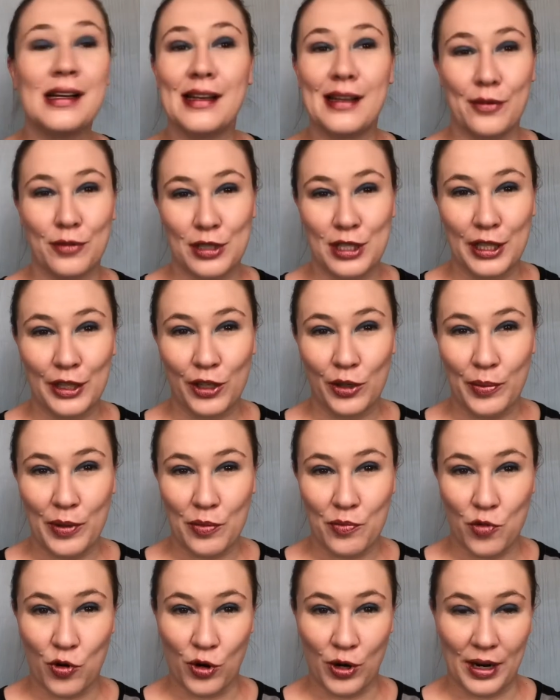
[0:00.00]
was a little bit
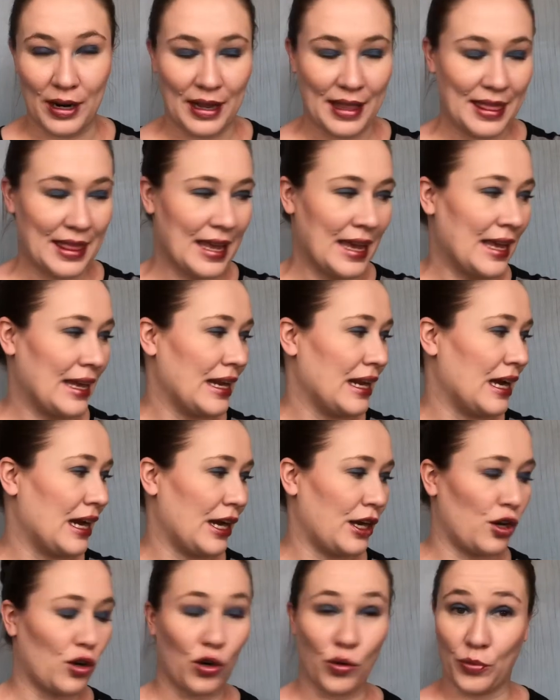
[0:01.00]
more than I
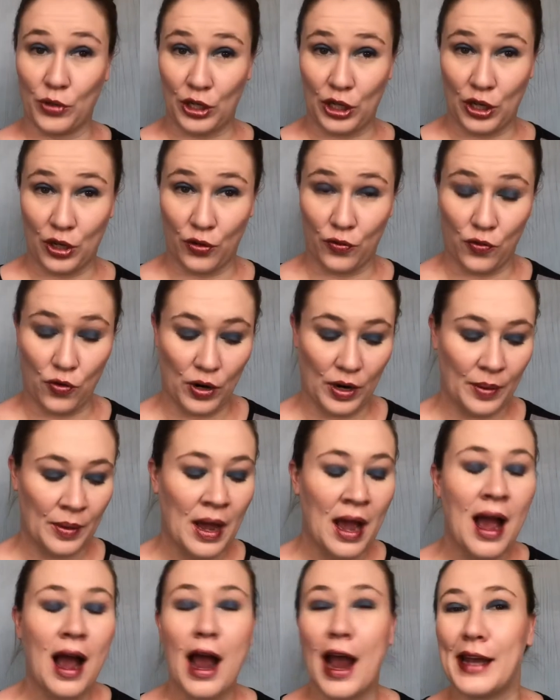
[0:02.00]
normally go for.
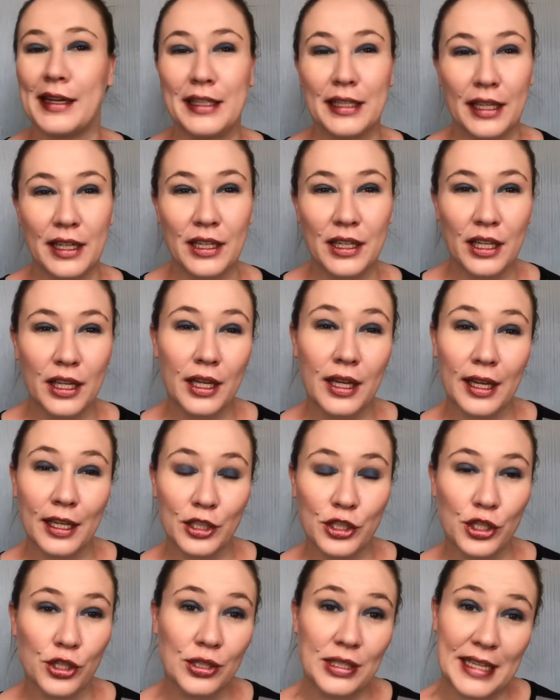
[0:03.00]
I did get
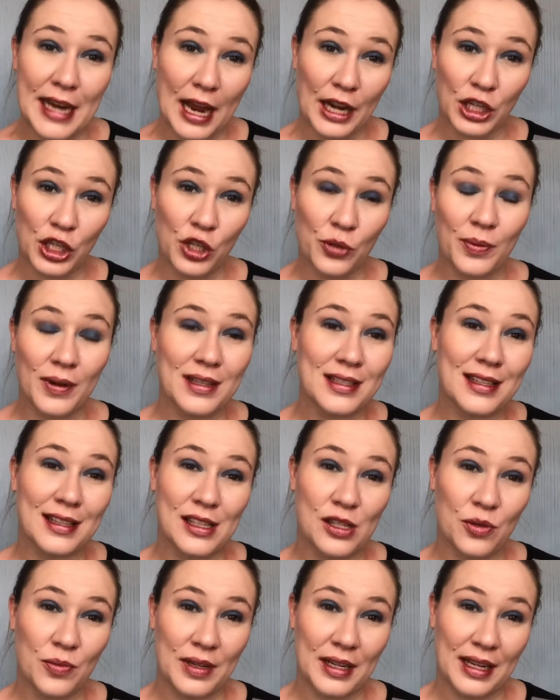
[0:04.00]
to stack coupons. That's
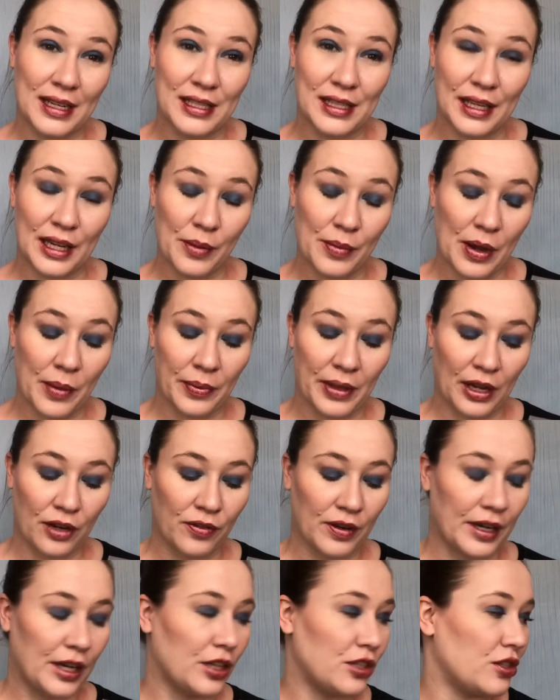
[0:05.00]
the one nice thing about Black
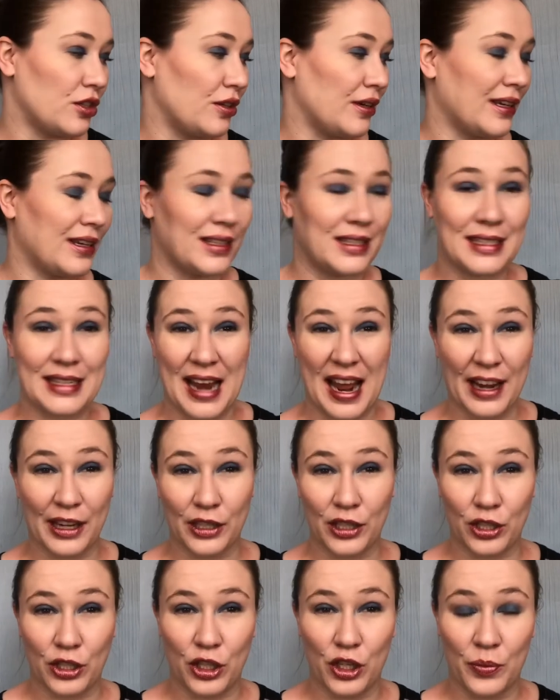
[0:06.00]
Friday. So you get to
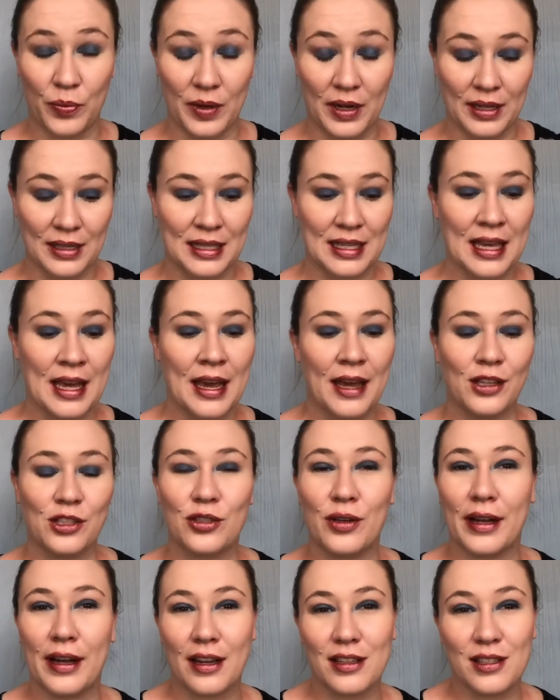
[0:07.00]
stack coupons. So
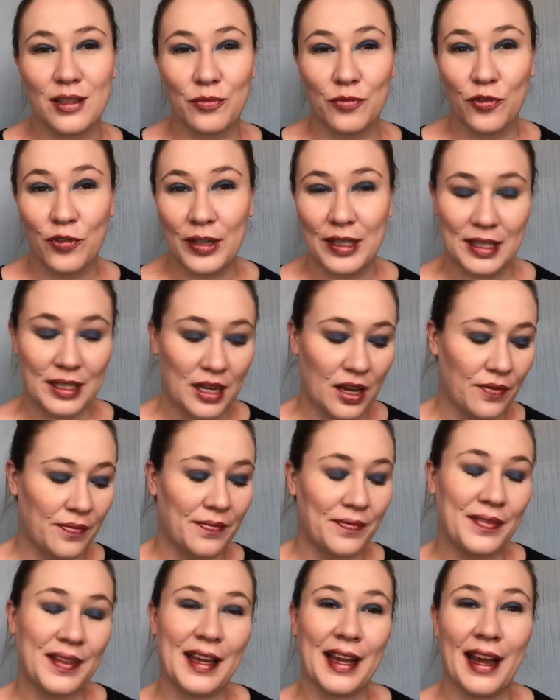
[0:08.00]
I got some free
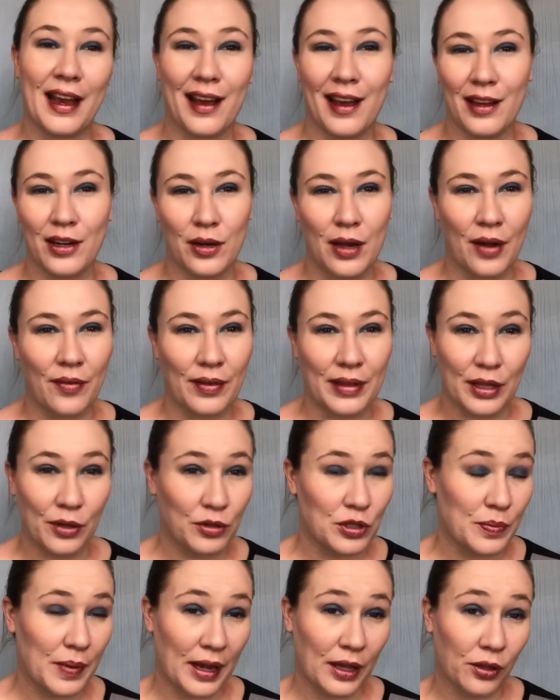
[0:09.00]
stuff. They had everything
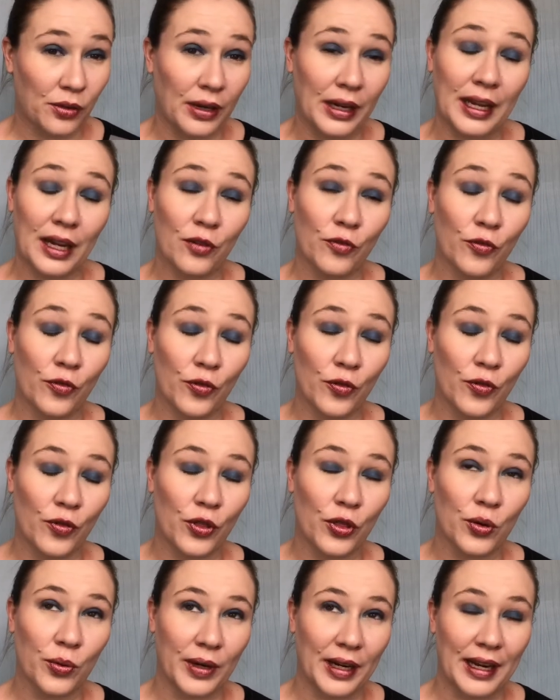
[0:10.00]
was buy three, get
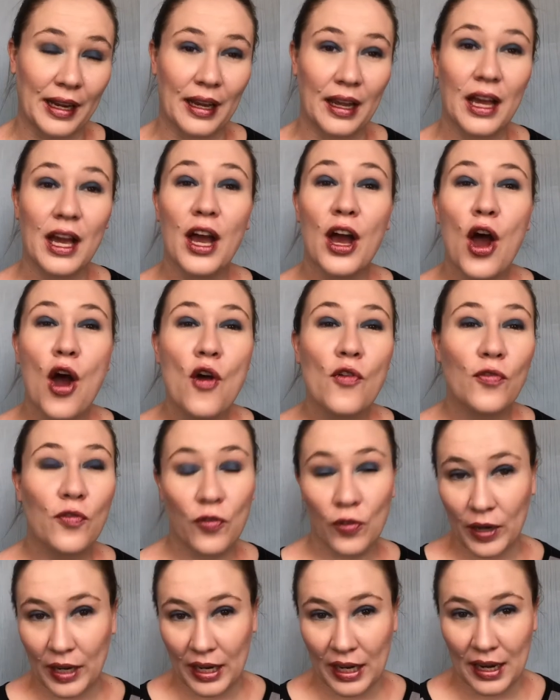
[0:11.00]
three
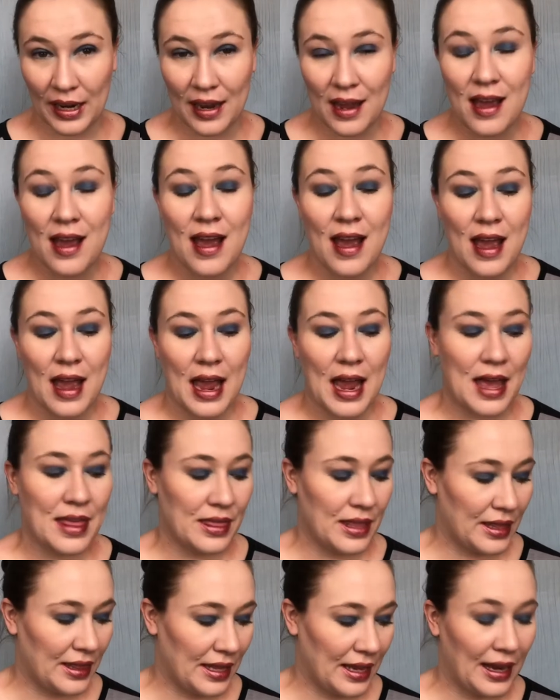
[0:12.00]
free. And
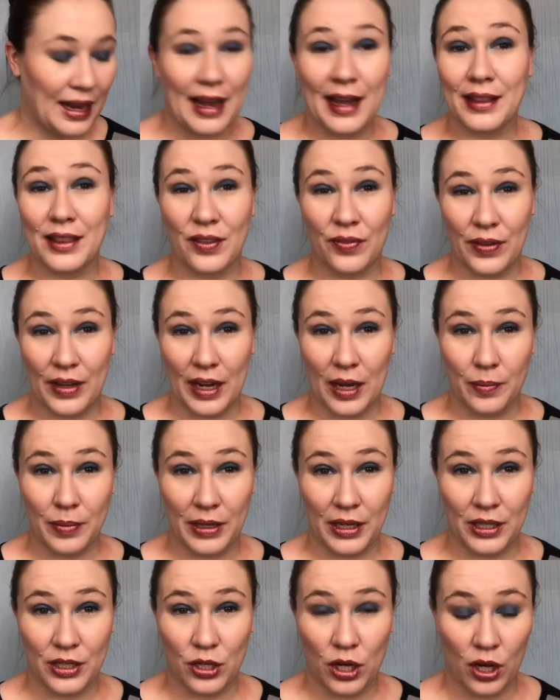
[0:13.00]
then they had the
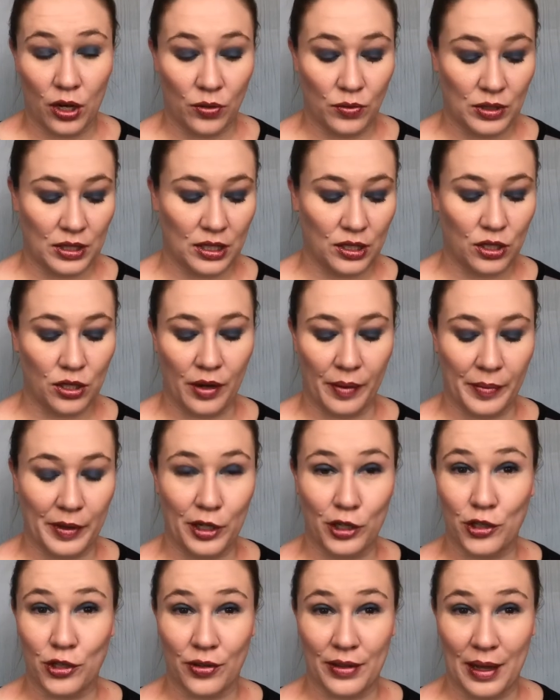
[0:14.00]
VIB tote. So I'm going to
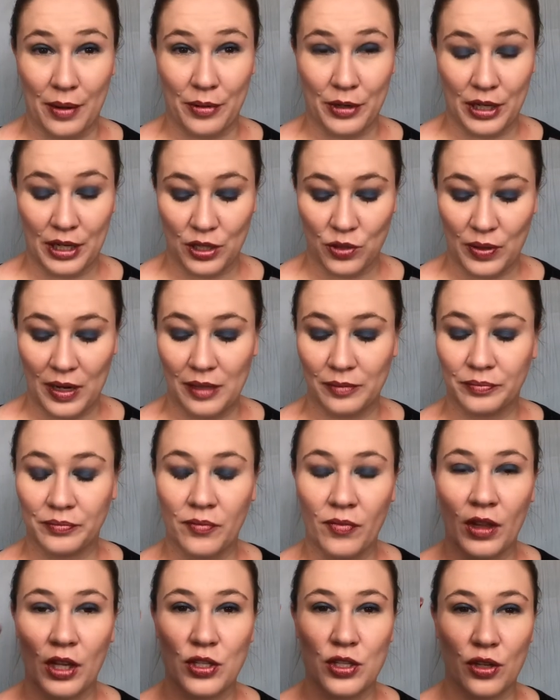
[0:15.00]
show that one as well.
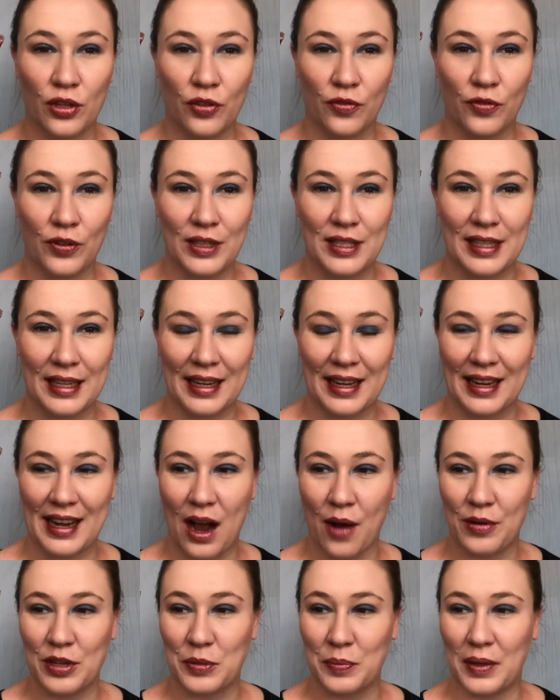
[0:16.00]
So the first thing I got
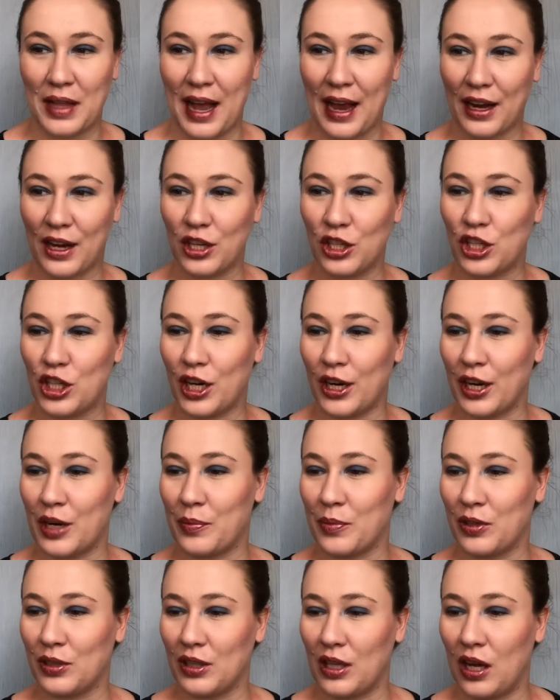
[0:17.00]
was Black Cherry
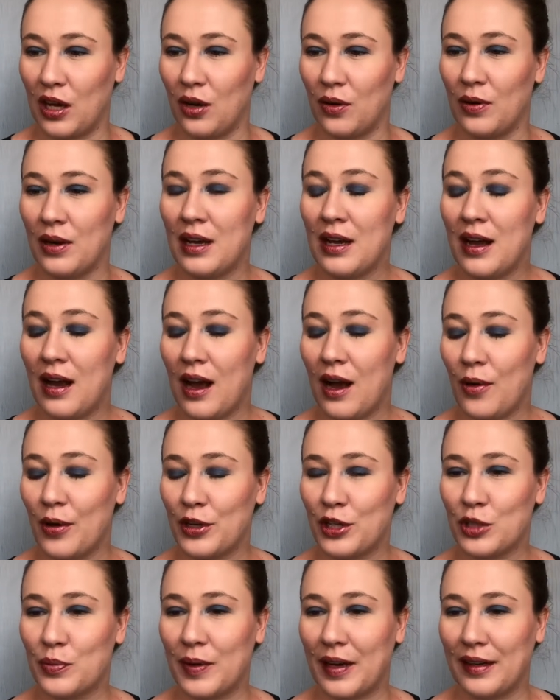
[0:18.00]
Merlot. Oh, I
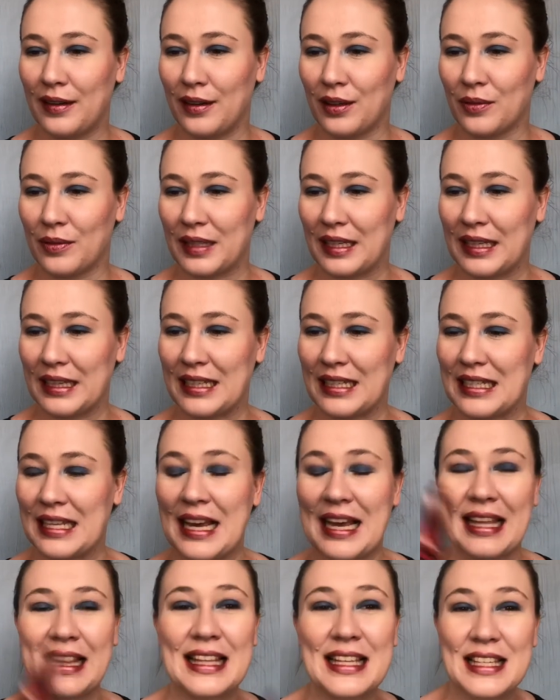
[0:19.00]
just bought another one of this.
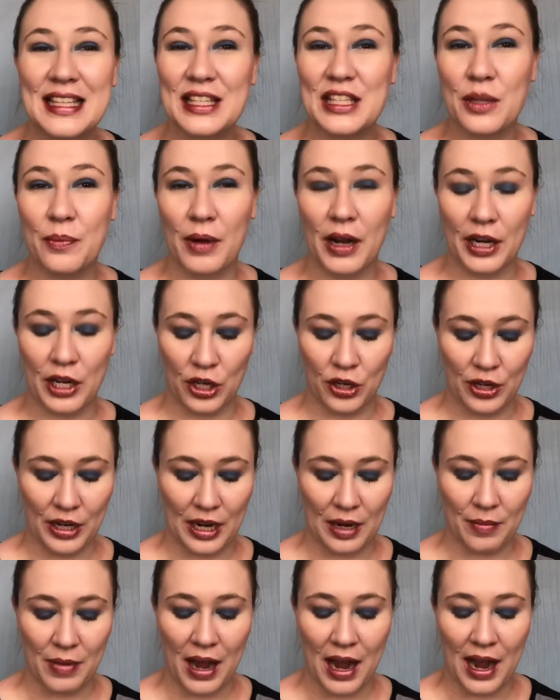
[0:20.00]
This is the body
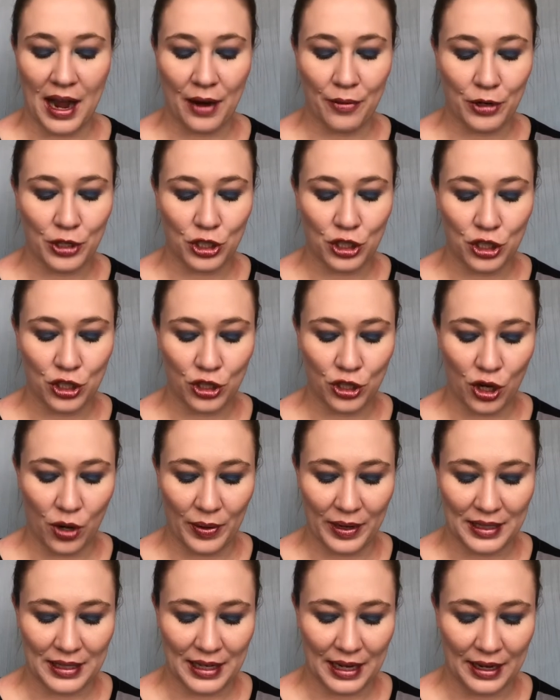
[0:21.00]
cream. I was so
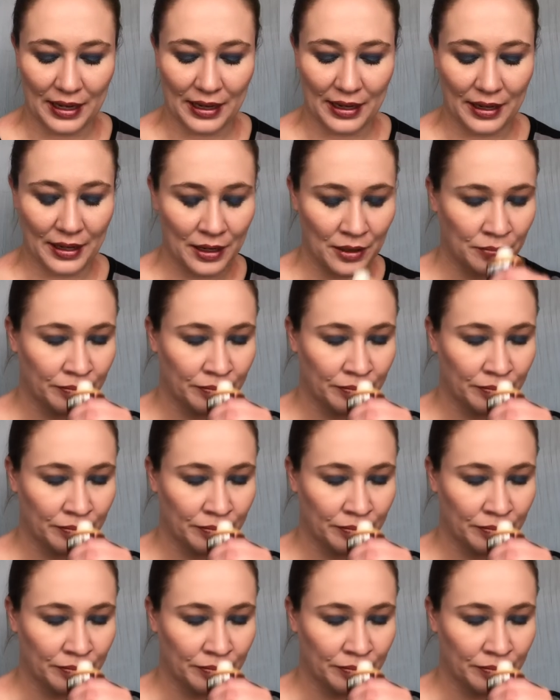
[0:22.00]
excited